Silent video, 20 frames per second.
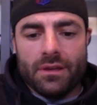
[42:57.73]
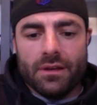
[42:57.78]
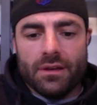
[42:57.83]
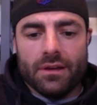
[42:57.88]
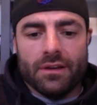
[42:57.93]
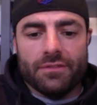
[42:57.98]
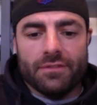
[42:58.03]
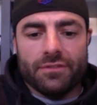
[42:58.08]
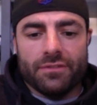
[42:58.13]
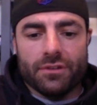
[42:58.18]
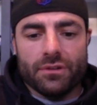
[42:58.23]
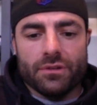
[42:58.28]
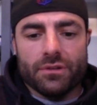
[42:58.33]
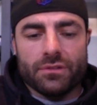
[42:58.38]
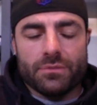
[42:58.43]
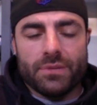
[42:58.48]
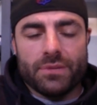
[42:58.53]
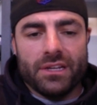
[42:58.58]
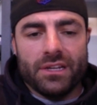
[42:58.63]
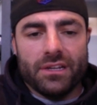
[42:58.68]
uh, for as
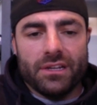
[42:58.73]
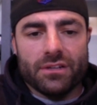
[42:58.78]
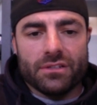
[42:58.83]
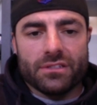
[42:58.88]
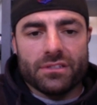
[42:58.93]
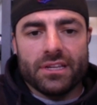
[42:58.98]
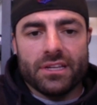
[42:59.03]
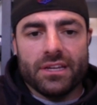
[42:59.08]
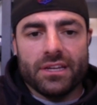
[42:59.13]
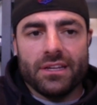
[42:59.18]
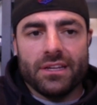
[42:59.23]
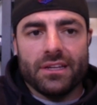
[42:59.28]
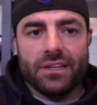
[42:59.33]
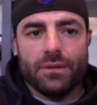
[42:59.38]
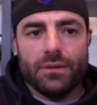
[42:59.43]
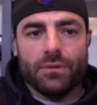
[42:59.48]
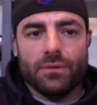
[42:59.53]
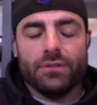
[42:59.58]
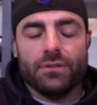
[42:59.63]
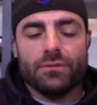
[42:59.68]
many years as they did,
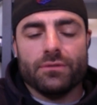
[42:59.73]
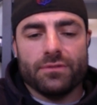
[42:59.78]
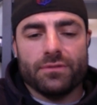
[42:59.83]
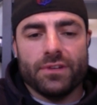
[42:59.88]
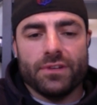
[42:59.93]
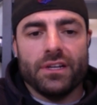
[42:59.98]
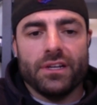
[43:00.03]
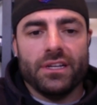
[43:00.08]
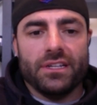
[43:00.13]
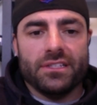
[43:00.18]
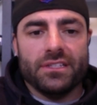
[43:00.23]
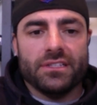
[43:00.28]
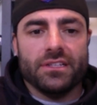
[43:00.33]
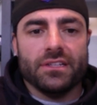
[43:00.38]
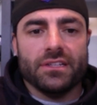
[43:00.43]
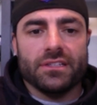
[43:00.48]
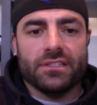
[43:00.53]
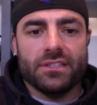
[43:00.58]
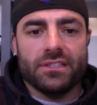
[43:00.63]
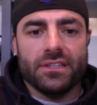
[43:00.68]
it, it was very easy
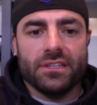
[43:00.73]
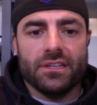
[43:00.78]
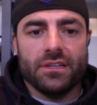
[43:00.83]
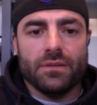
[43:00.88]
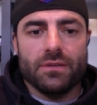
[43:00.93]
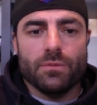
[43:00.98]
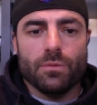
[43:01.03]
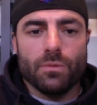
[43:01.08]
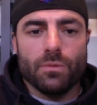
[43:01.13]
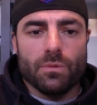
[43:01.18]
to see